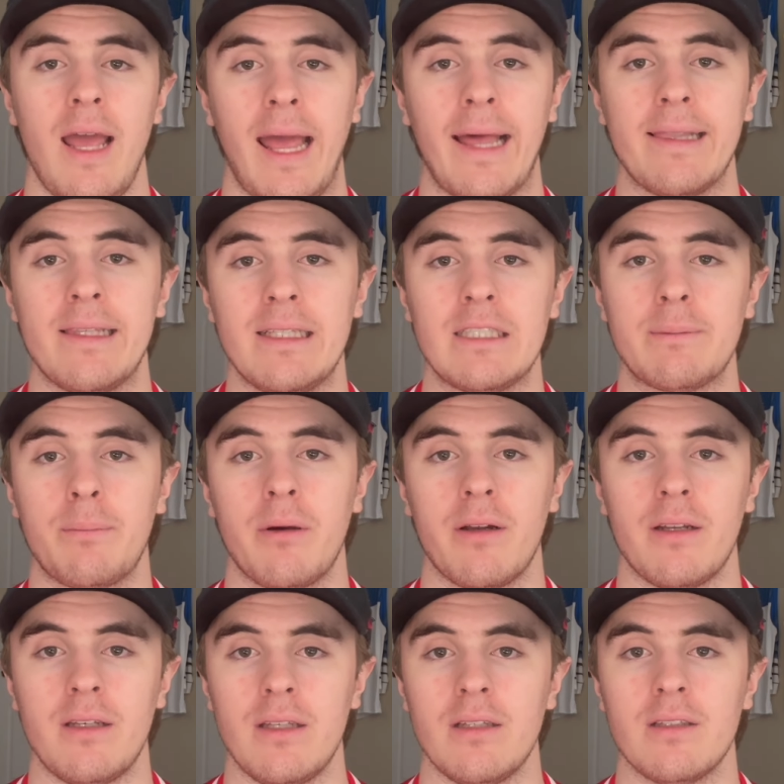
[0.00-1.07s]
at least put
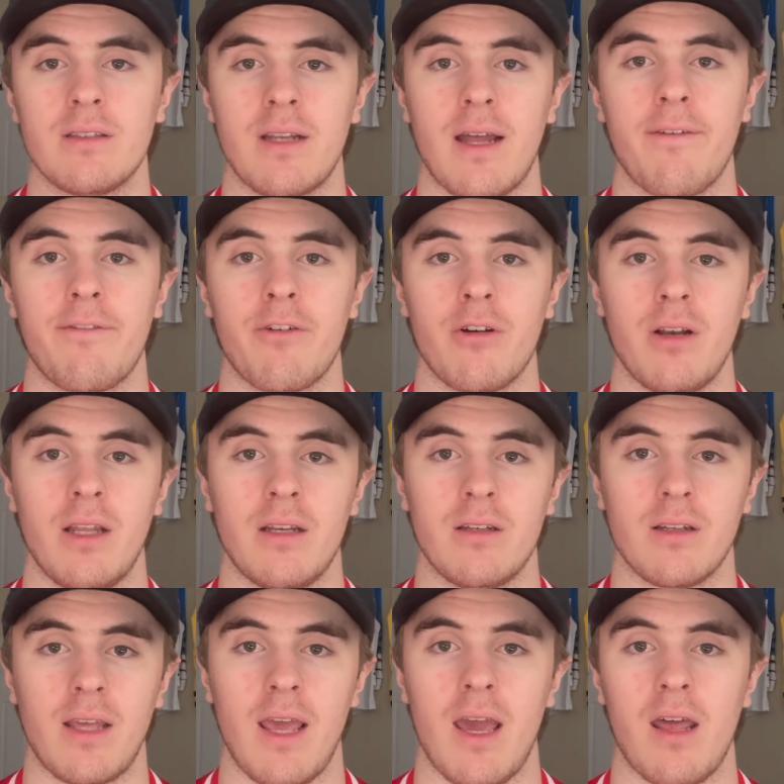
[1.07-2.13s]
a decent effort into
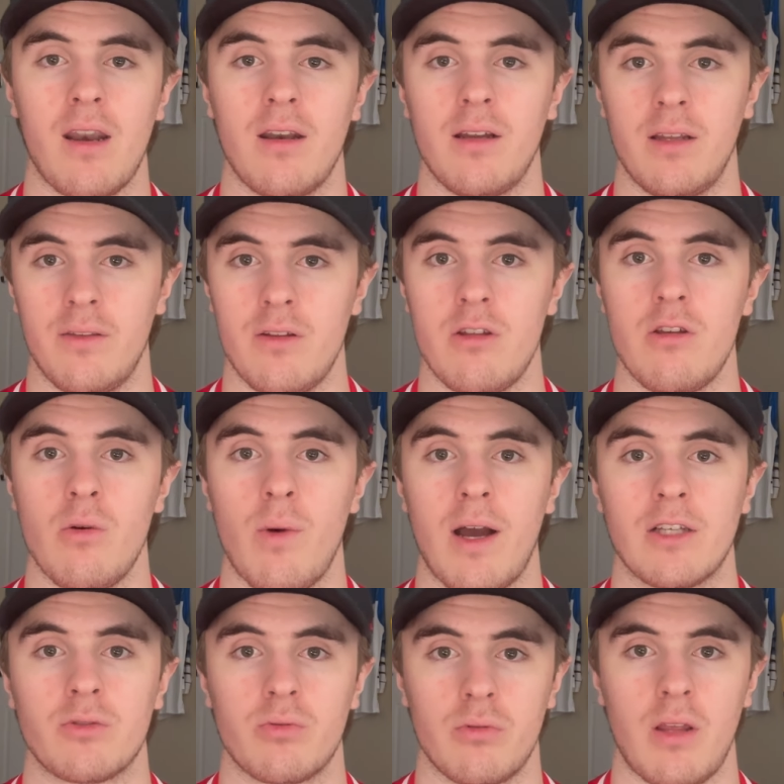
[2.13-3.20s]
Canada and the
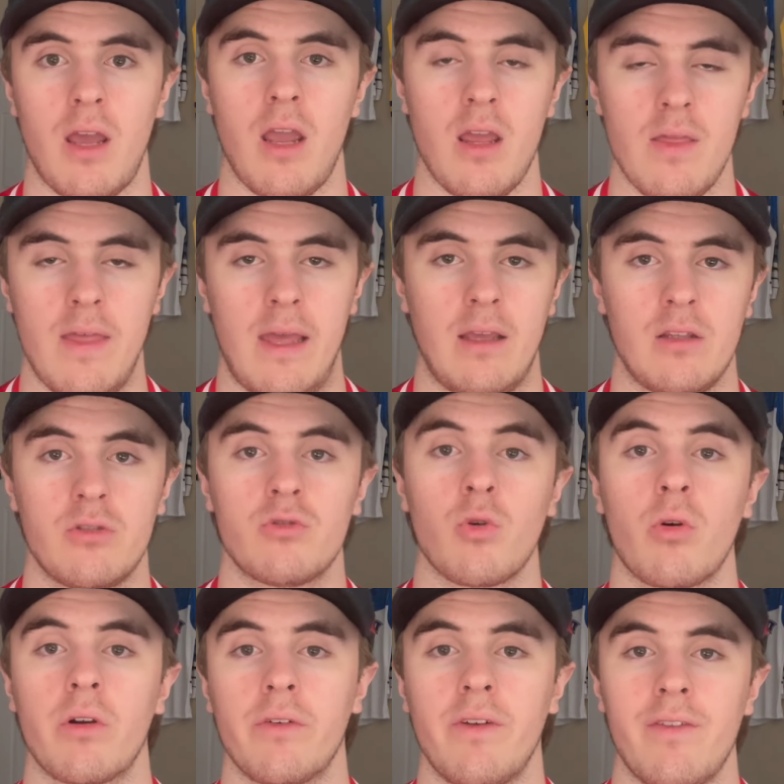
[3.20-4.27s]
U.S., where they
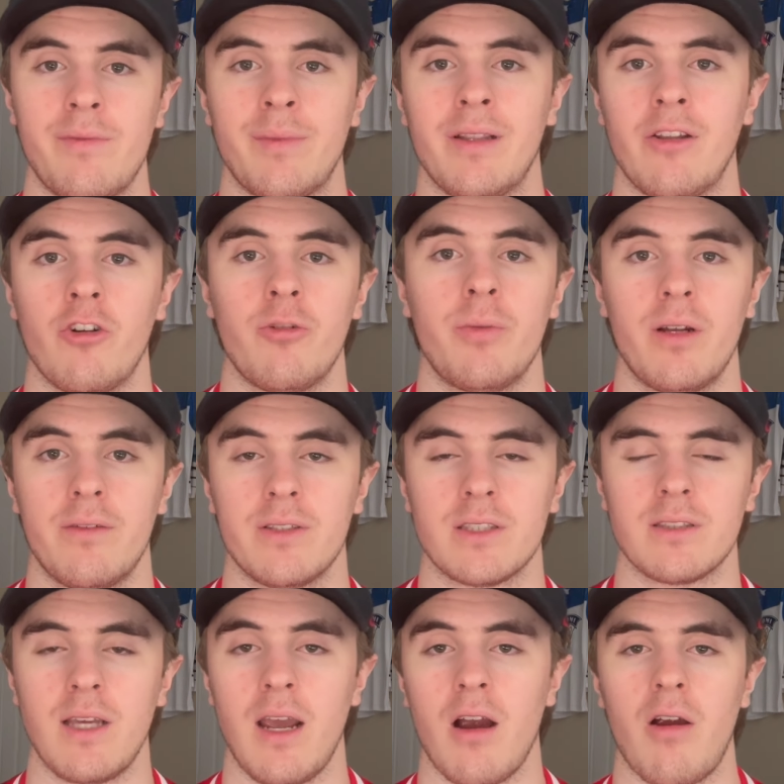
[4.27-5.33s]
sort of give them a little bit of a
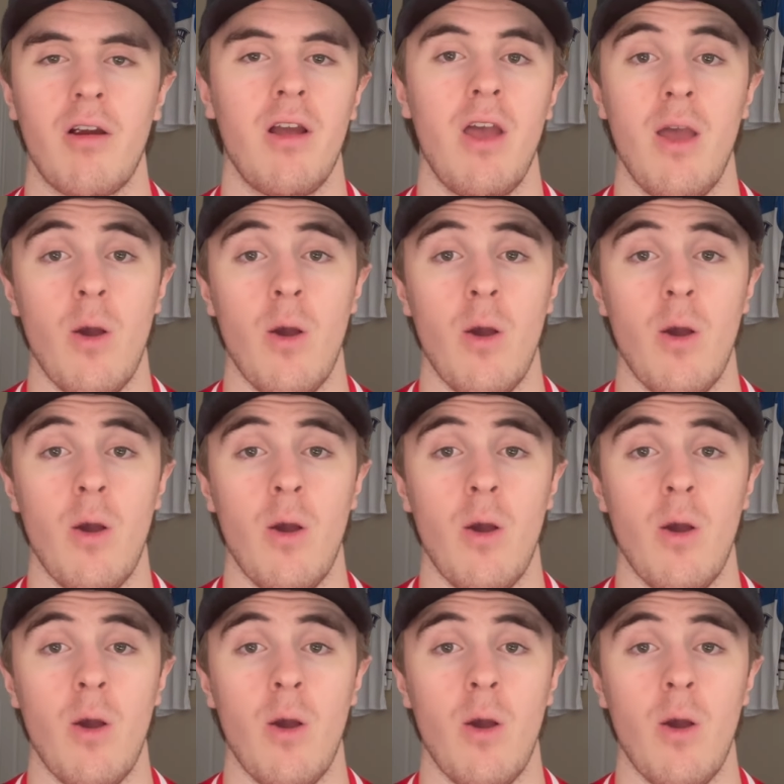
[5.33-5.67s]
scare.